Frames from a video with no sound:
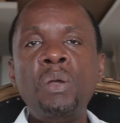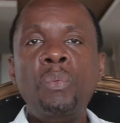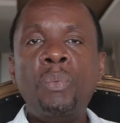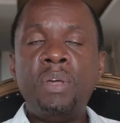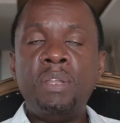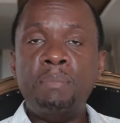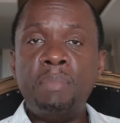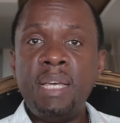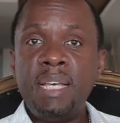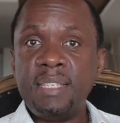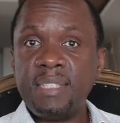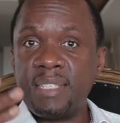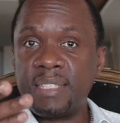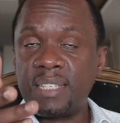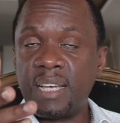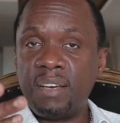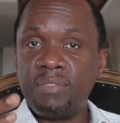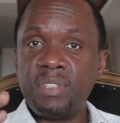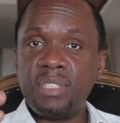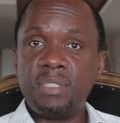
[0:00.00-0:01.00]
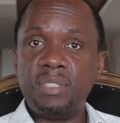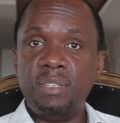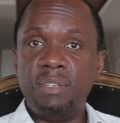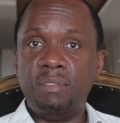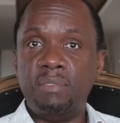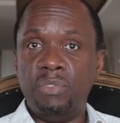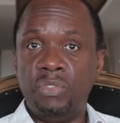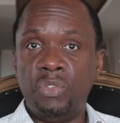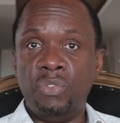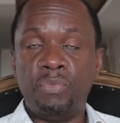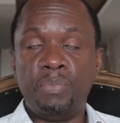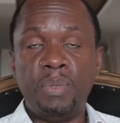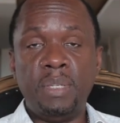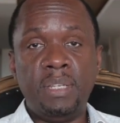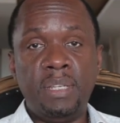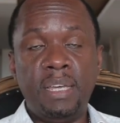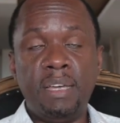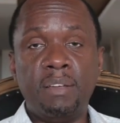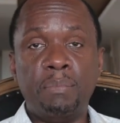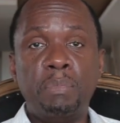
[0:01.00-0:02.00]
When maize is harvested, you've
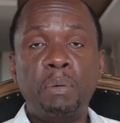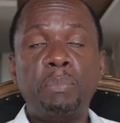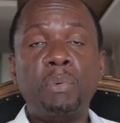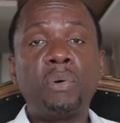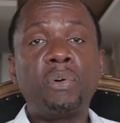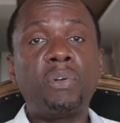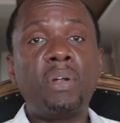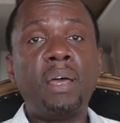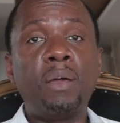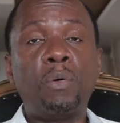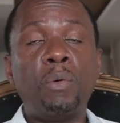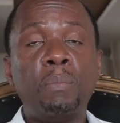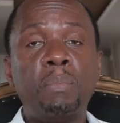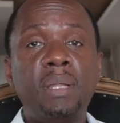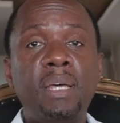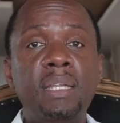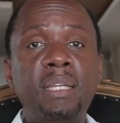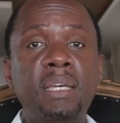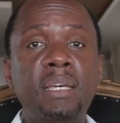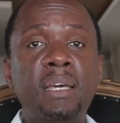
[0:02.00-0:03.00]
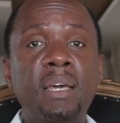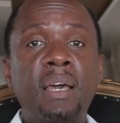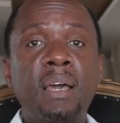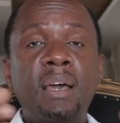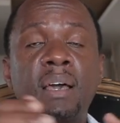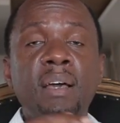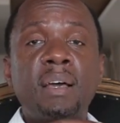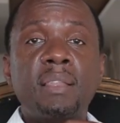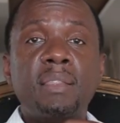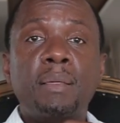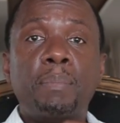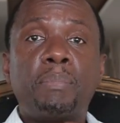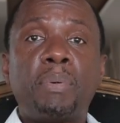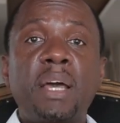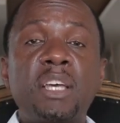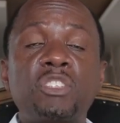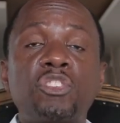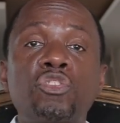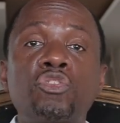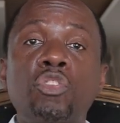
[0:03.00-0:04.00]
been hearing people crying, complaining, the
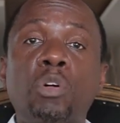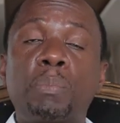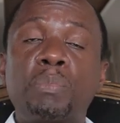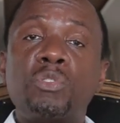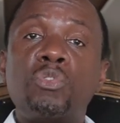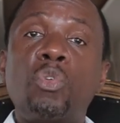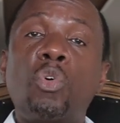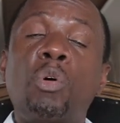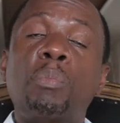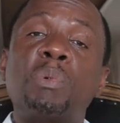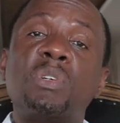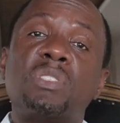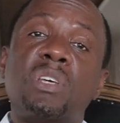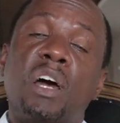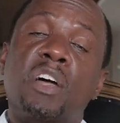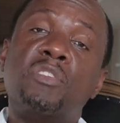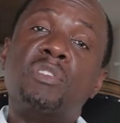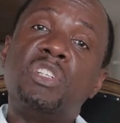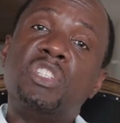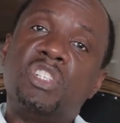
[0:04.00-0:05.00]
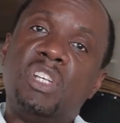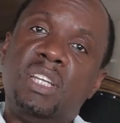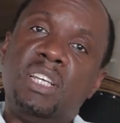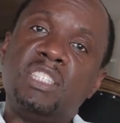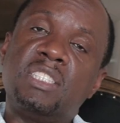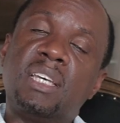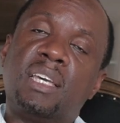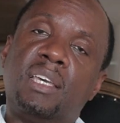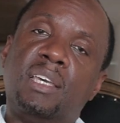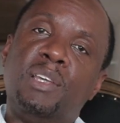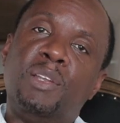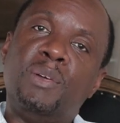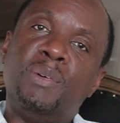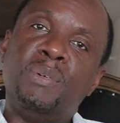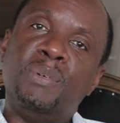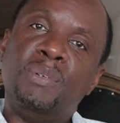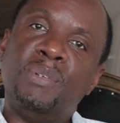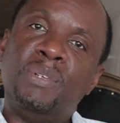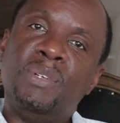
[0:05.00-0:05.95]
price dropped to almost 100 shillings a kilo.